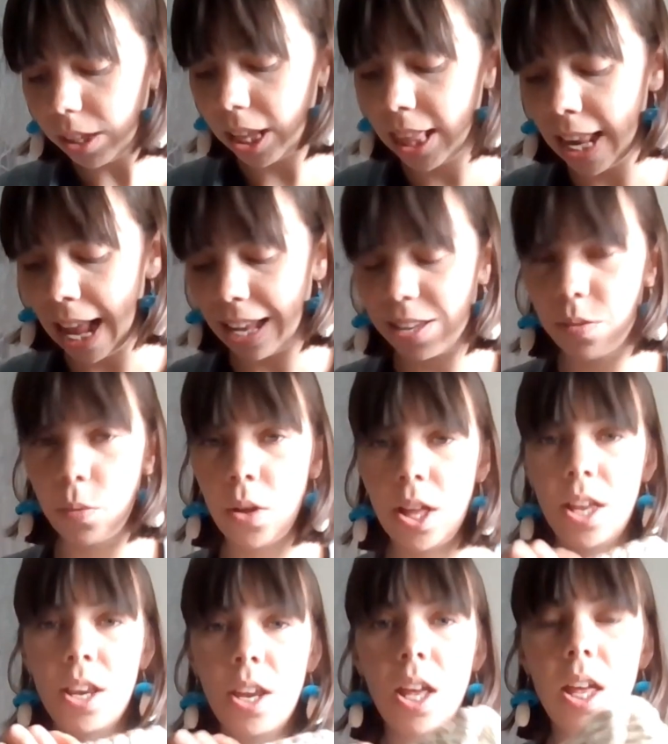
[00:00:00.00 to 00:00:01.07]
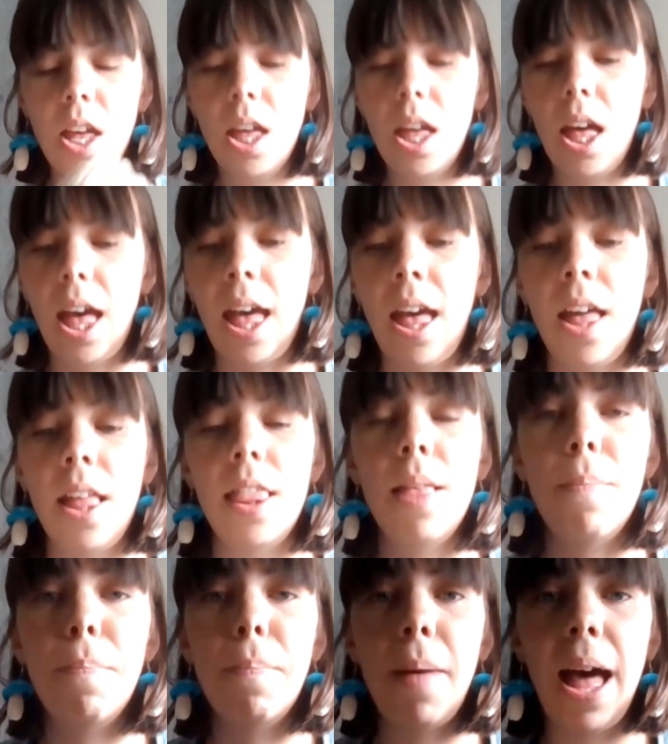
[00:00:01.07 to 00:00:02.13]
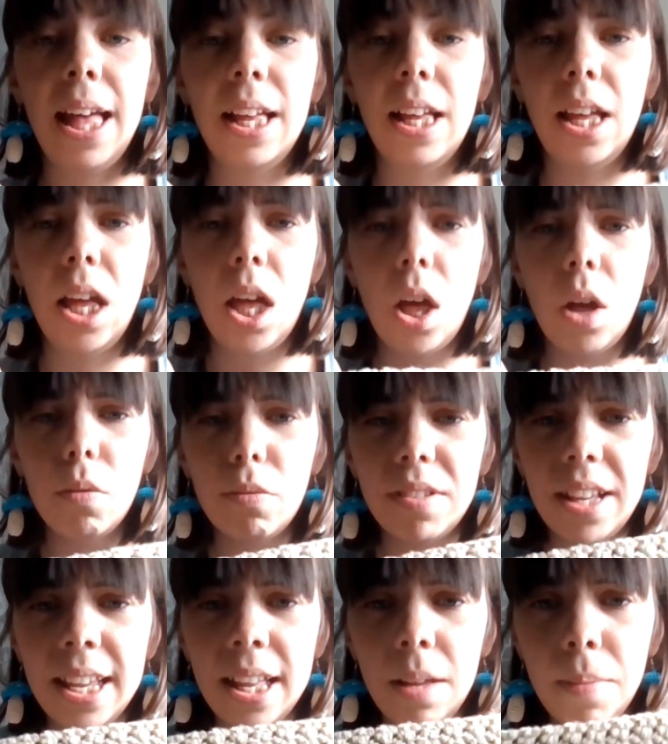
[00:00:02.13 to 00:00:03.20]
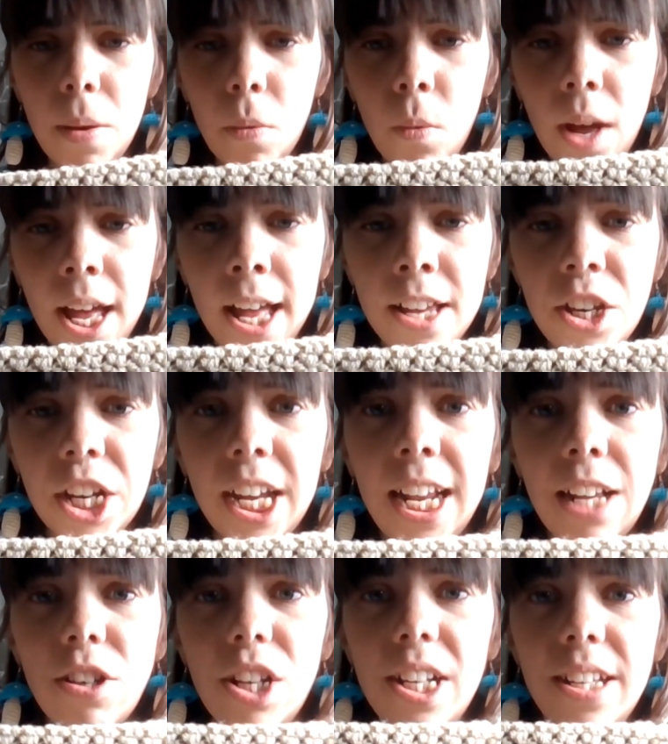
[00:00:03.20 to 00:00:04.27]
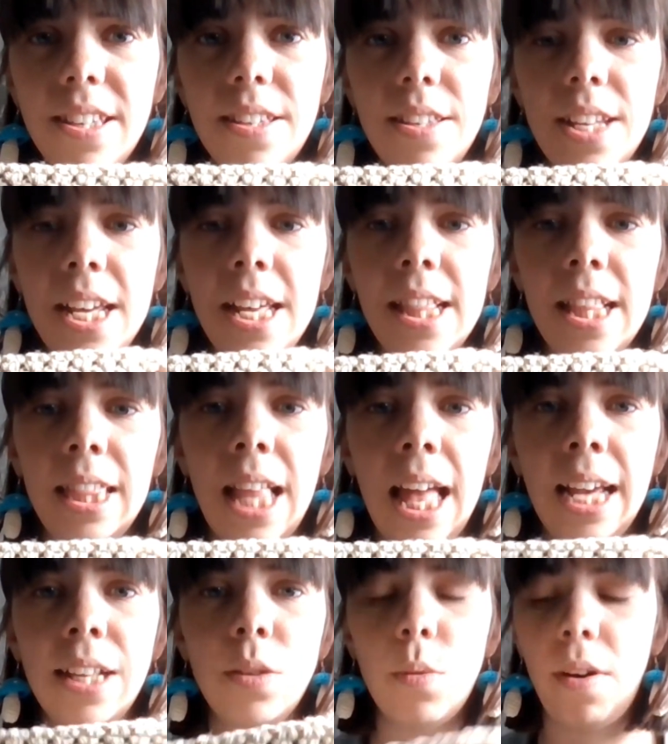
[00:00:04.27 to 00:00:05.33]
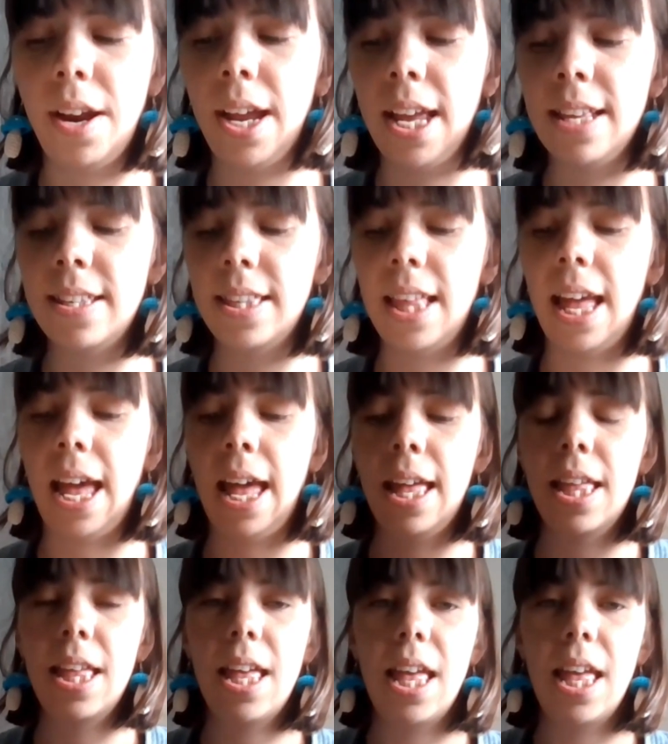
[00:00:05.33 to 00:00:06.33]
The next one, in the back was a little bit worse. You can actually see the lines where it is there.